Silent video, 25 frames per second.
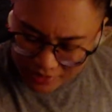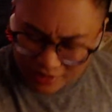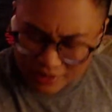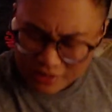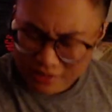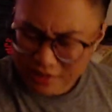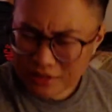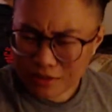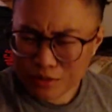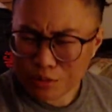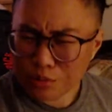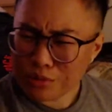
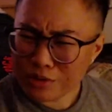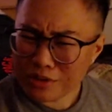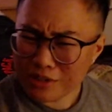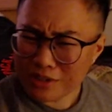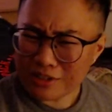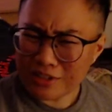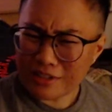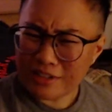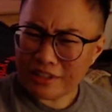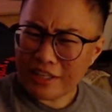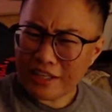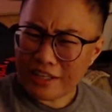I wasn't
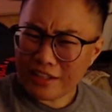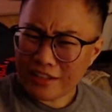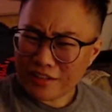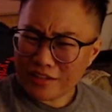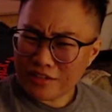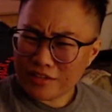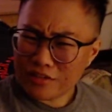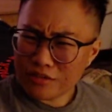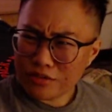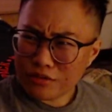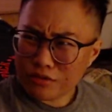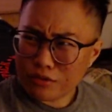the day
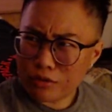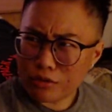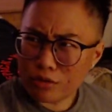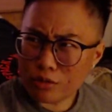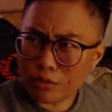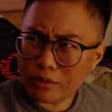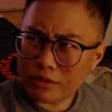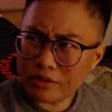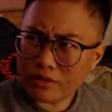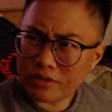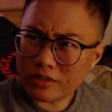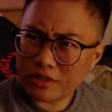of, or
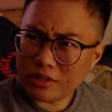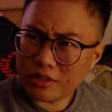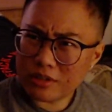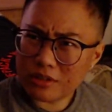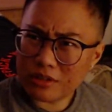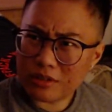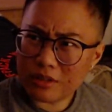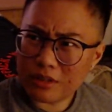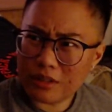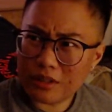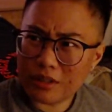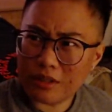was
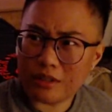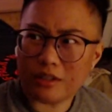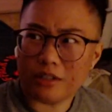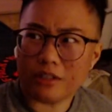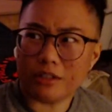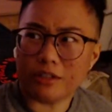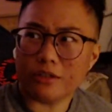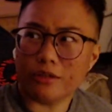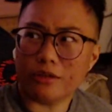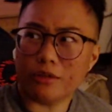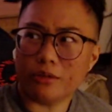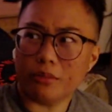it?
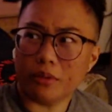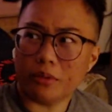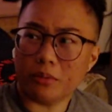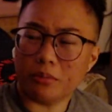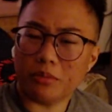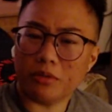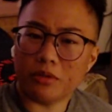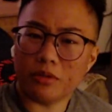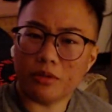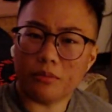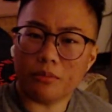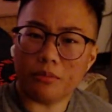I don't
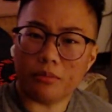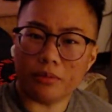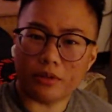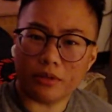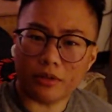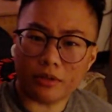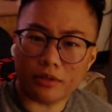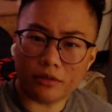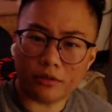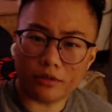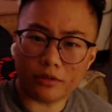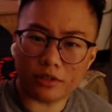remember,
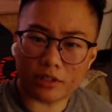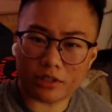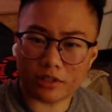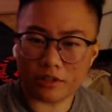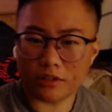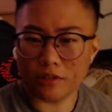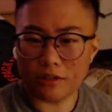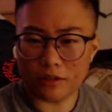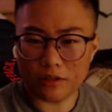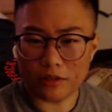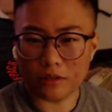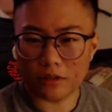but it was like
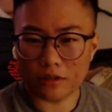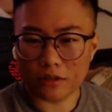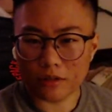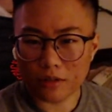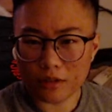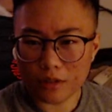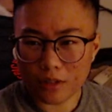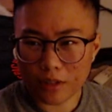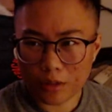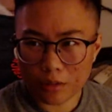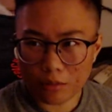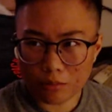
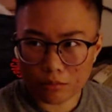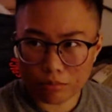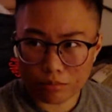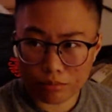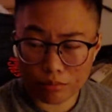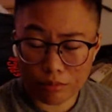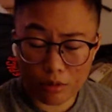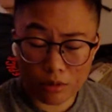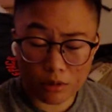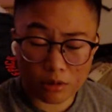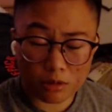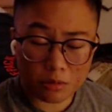
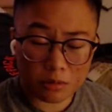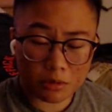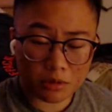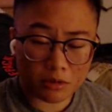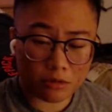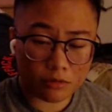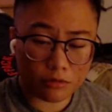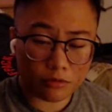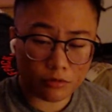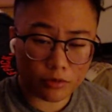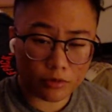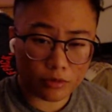probably
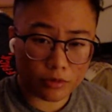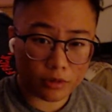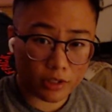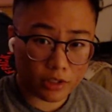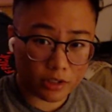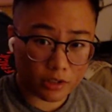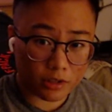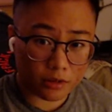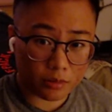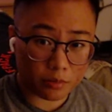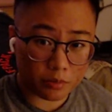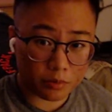a few
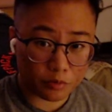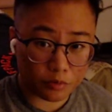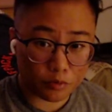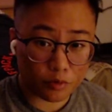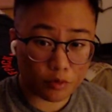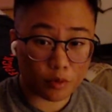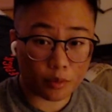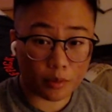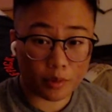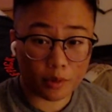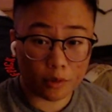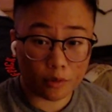days
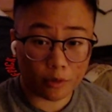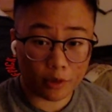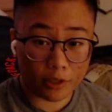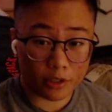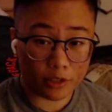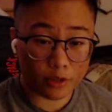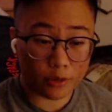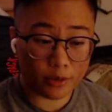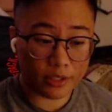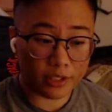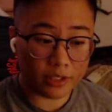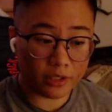before we
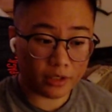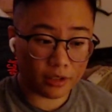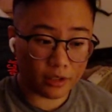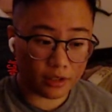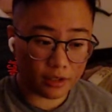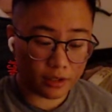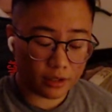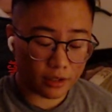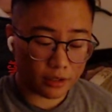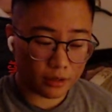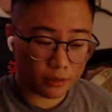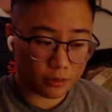
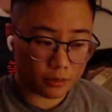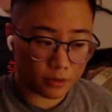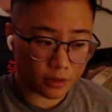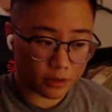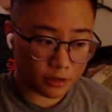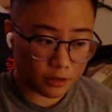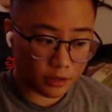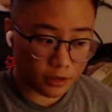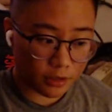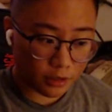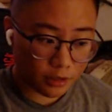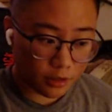graduated. I'm
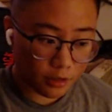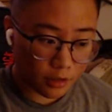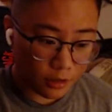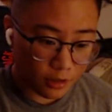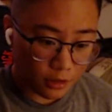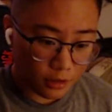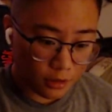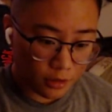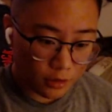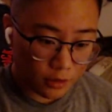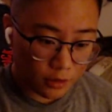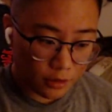just like,
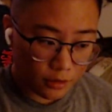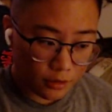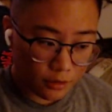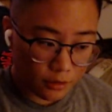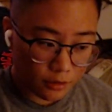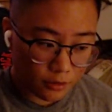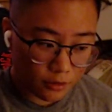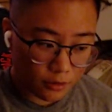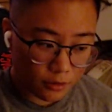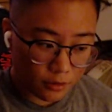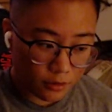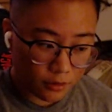
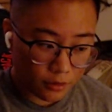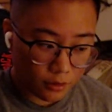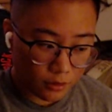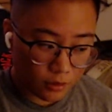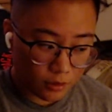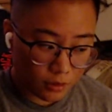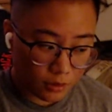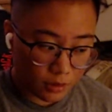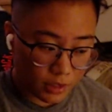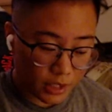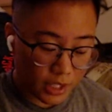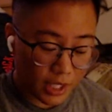
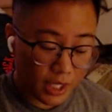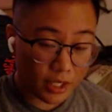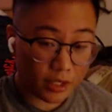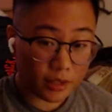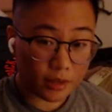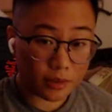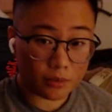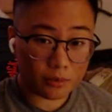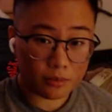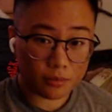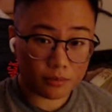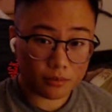
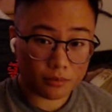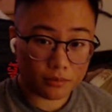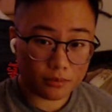damn.